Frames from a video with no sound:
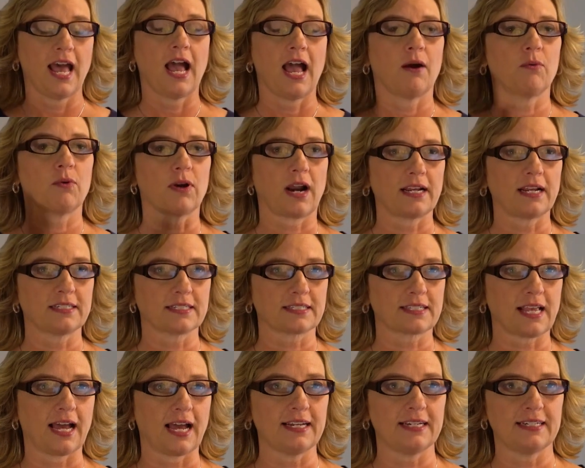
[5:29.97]
And what I
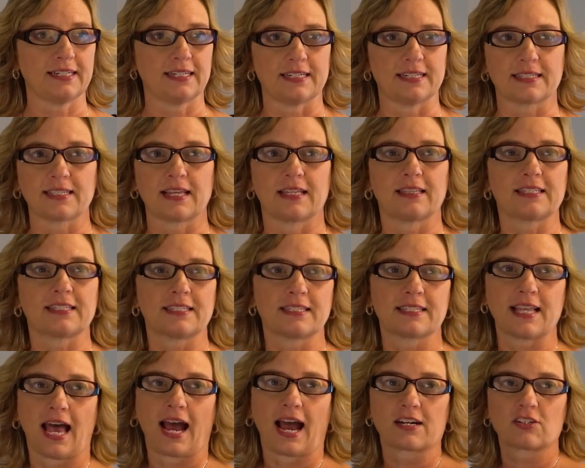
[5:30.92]
decided is this
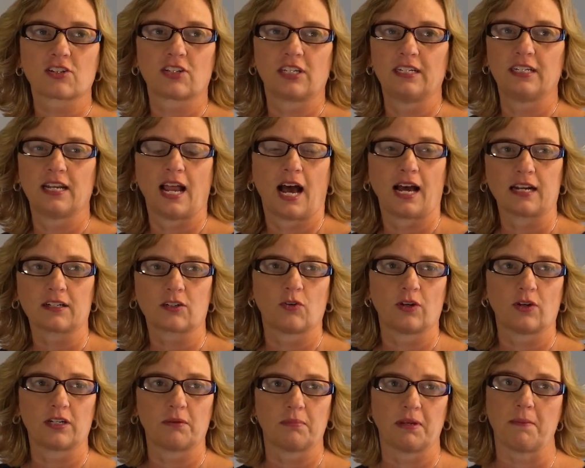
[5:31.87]
is actually not
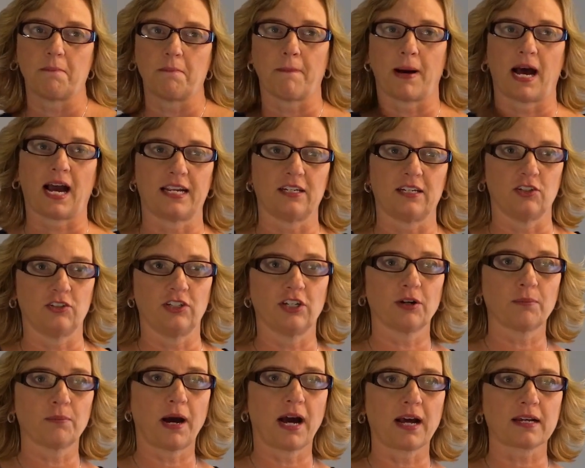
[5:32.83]
going to be my New
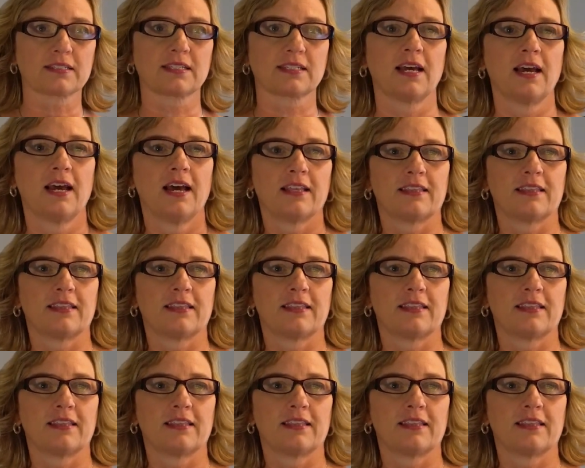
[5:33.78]
Year box.